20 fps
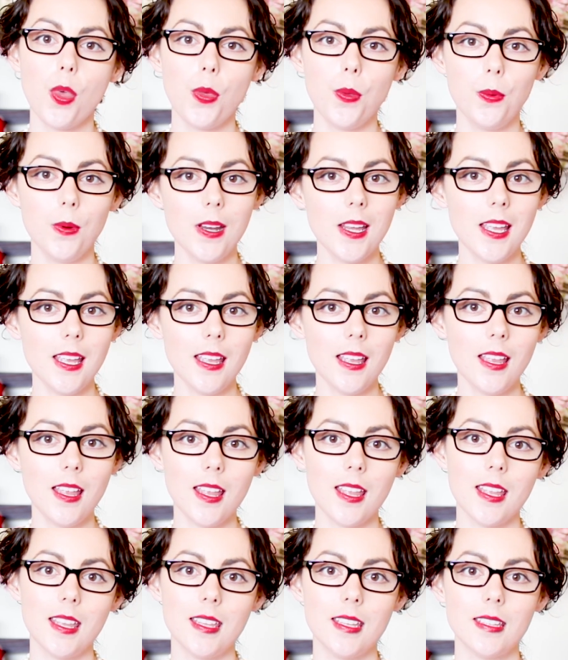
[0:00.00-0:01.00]

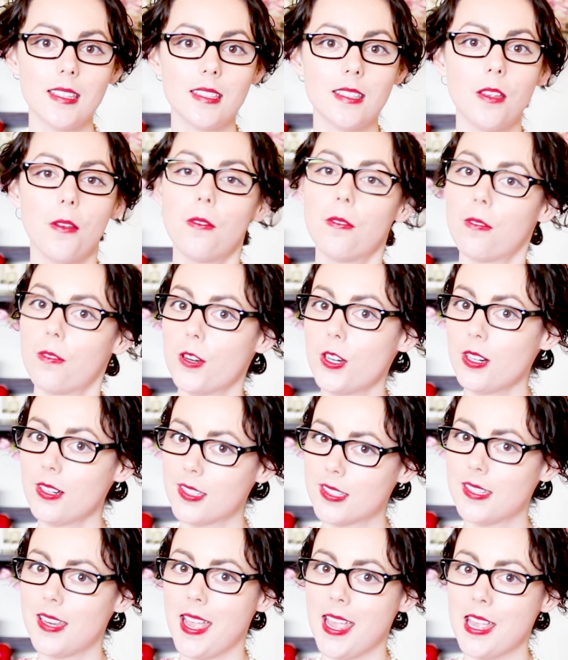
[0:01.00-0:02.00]
3 is
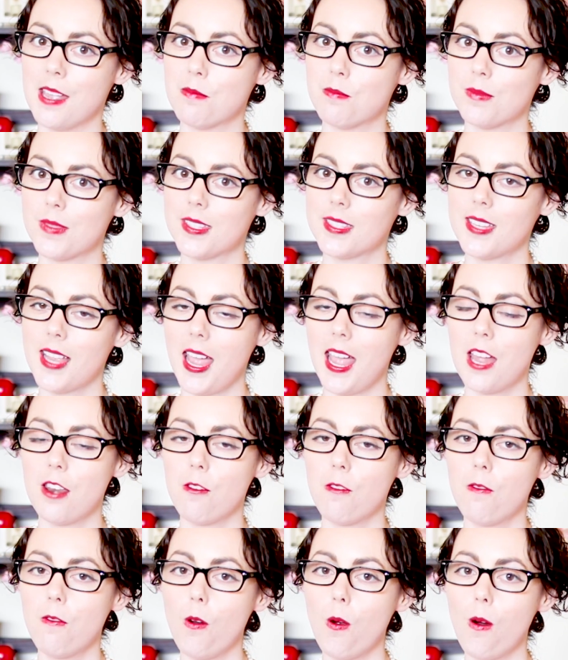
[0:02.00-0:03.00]
first names.
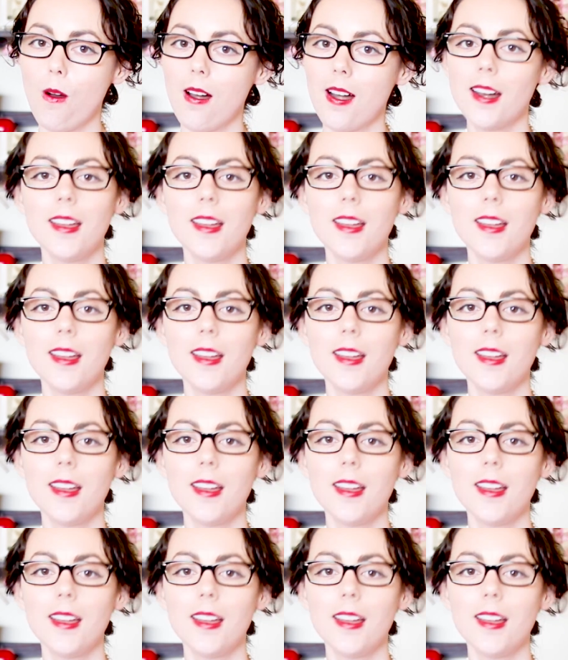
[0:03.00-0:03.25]
And 4